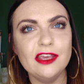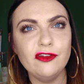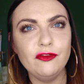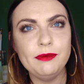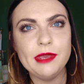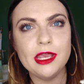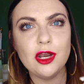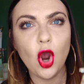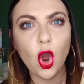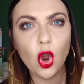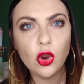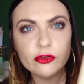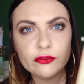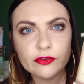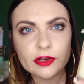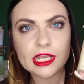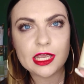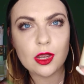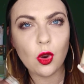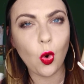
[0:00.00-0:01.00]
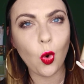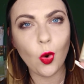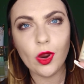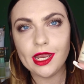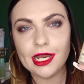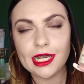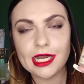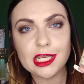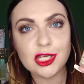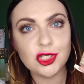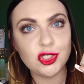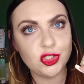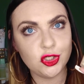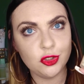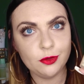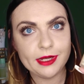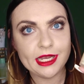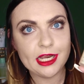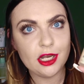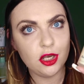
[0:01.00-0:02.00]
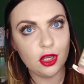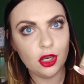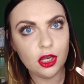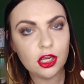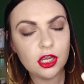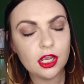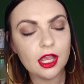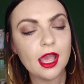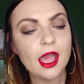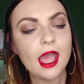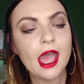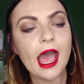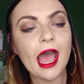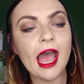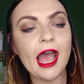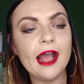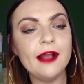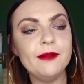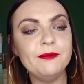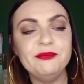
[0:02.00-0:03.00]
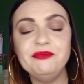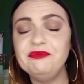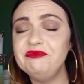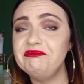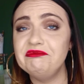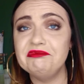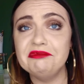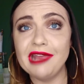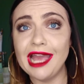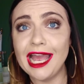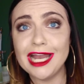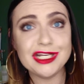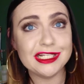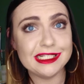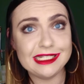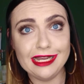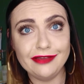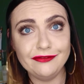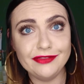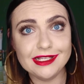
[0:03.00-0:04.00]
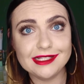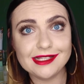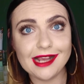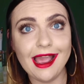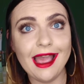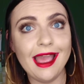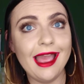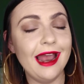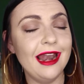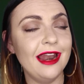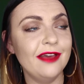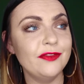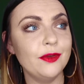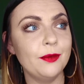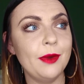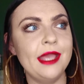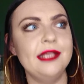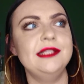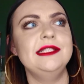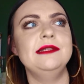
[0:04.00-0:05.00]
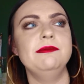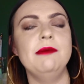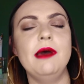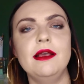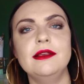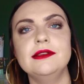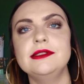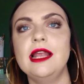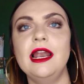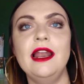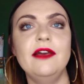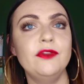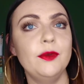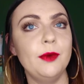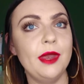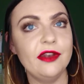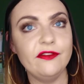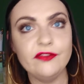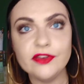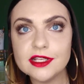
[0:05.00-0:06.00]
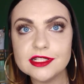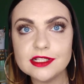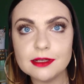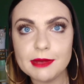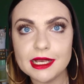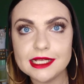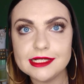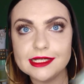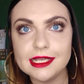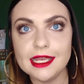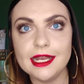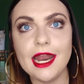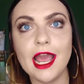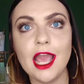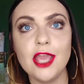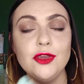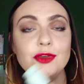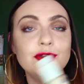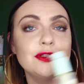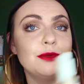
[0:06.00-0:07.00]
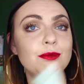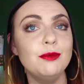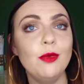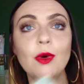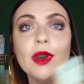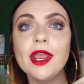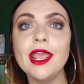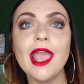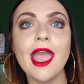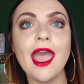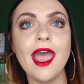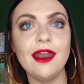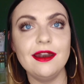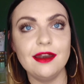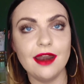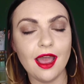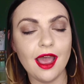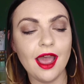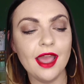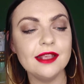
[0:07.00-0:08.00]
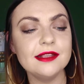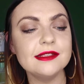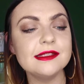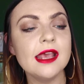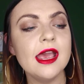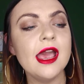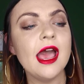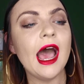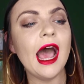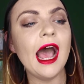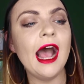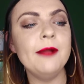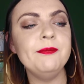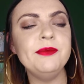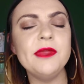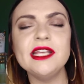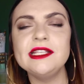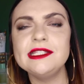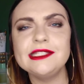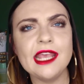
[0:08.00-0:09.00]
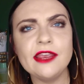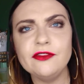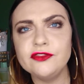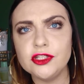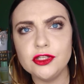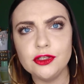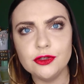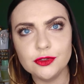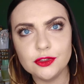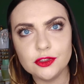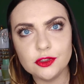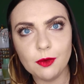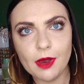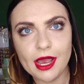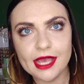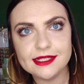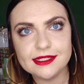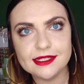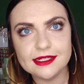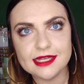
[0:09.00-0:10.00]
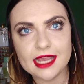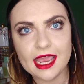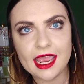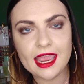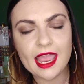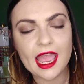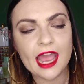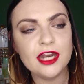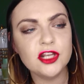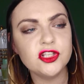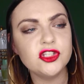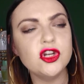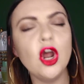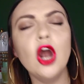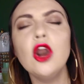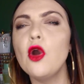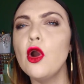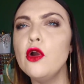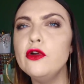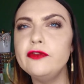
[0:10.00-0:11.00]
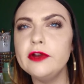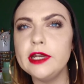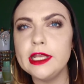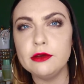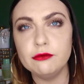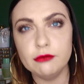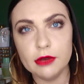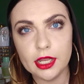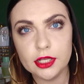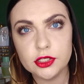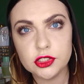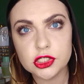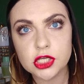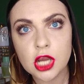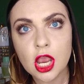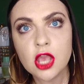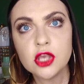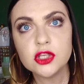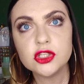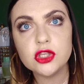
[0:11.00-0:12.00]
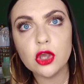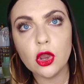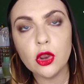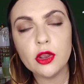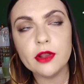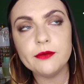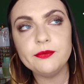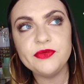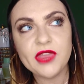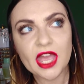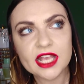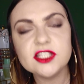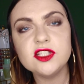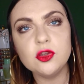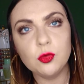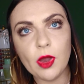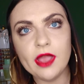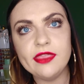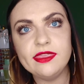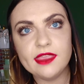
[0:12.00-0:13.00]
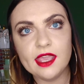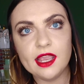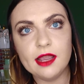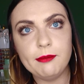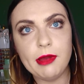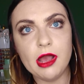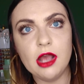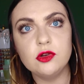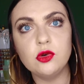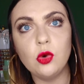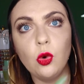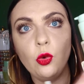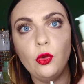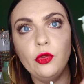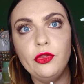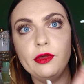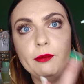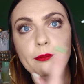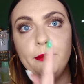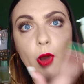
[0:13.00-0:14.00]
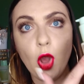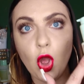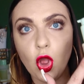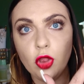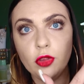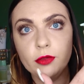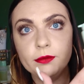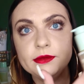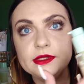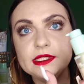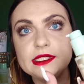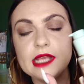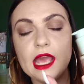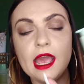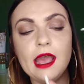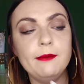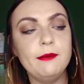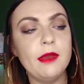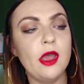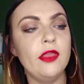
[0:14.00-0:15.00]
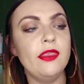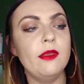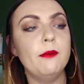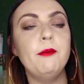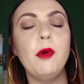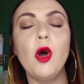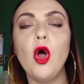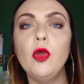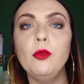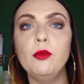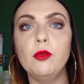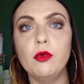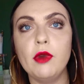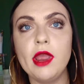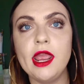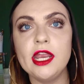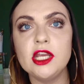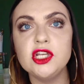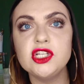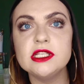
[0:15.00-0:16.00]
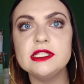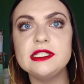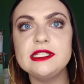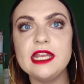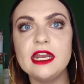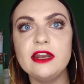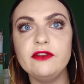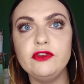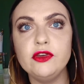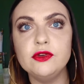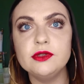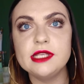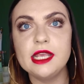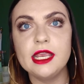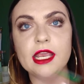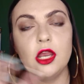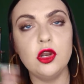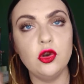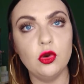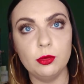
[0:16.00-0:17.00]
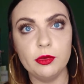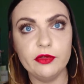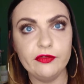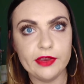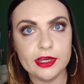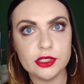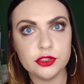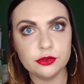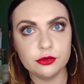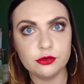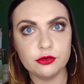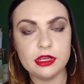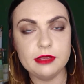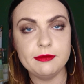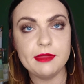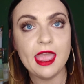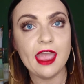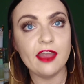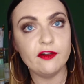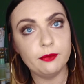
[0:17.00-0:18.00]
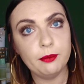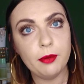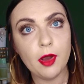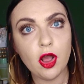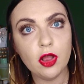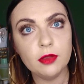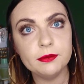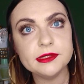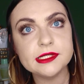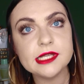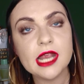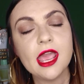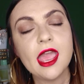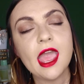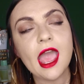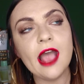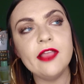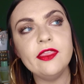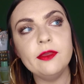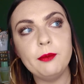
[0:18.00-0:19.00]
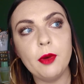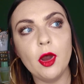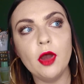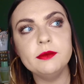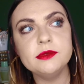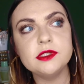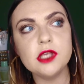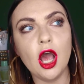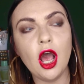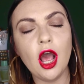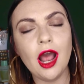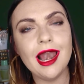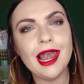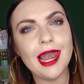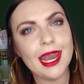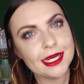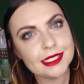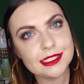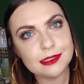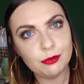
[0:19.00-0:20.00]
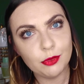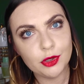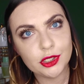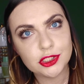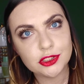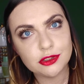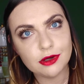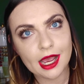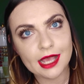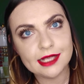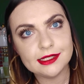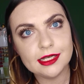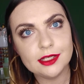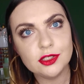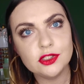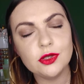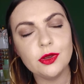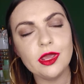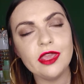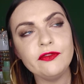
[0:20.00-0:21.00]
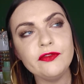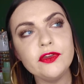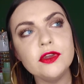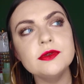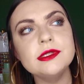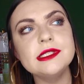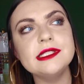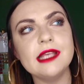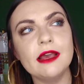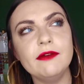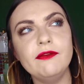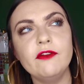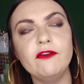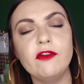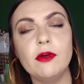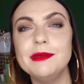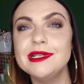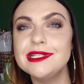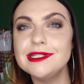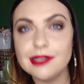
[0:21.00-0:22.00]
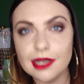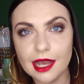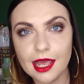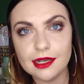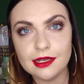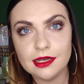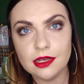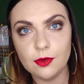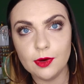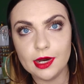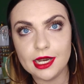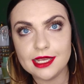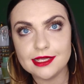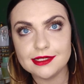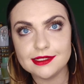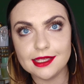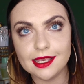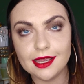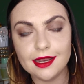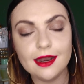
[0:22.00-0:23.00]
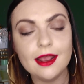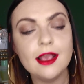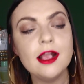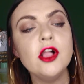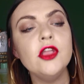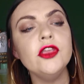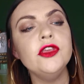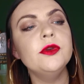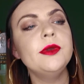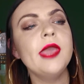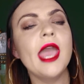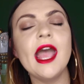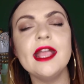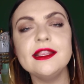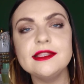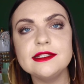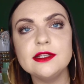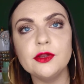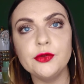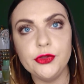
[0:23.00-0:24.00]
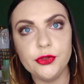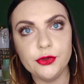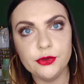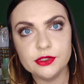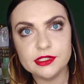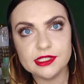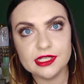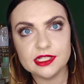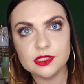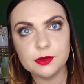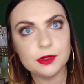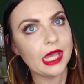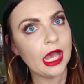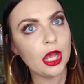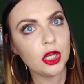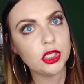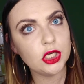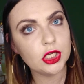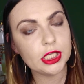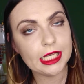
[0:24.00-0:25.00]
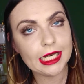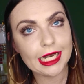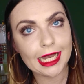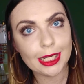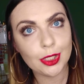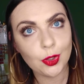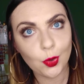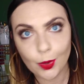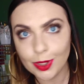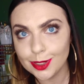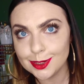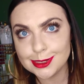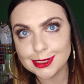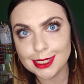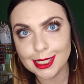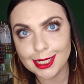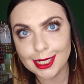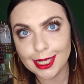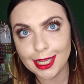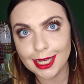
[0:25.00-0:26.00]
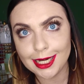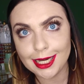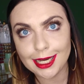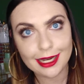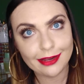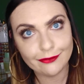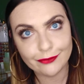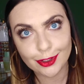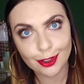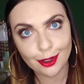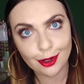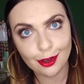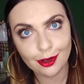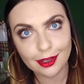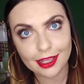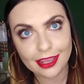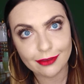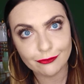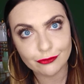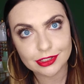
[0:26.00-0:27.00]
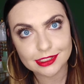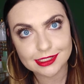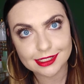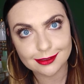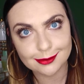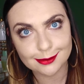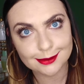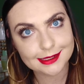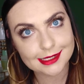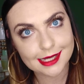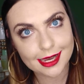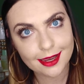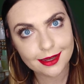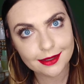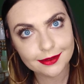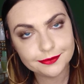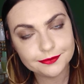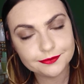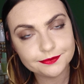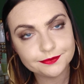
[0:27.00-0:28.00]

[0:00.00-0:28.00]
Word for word: give me an overly oily, dewy look. Um, I just love this guy. I love the way it smells. I love the way it feels on my skin. I use it morning and night. Um, it's safe to use twice a day and it's not overly rich. So that's the one thing about all the balms um, and the balm range. Instead of using a normal facial cream, they have balms and the balms are less moisturizing. So if you suffer from a slightly oily skin, you can still use this without looking like an oil slick at 11 o'clock every single day